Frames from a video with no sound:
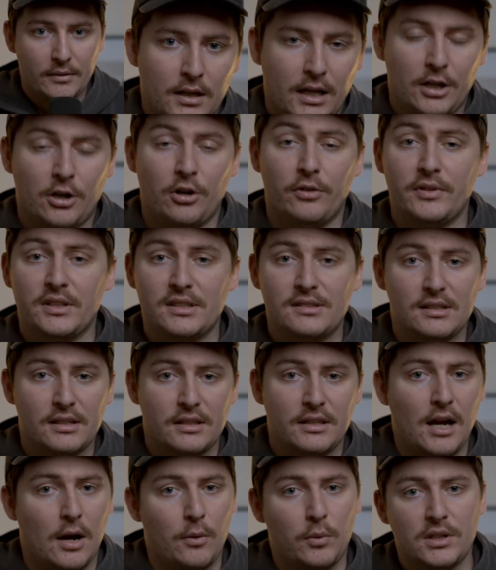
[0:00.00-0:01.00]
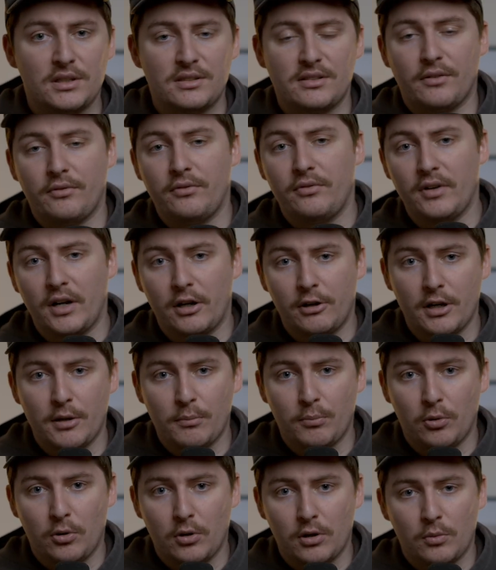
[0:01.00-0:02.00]
And obviously that one's a very
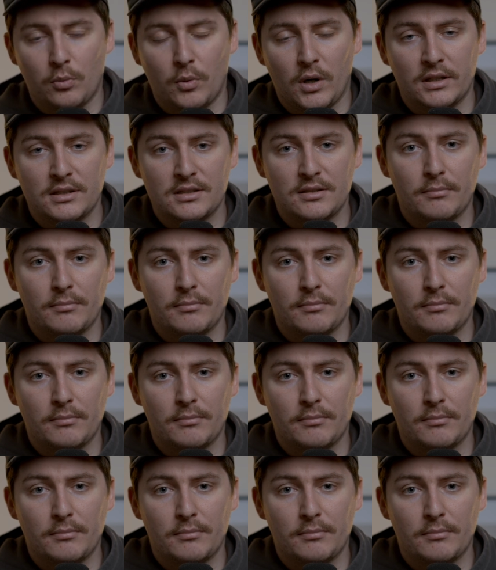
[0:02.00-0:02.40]
important one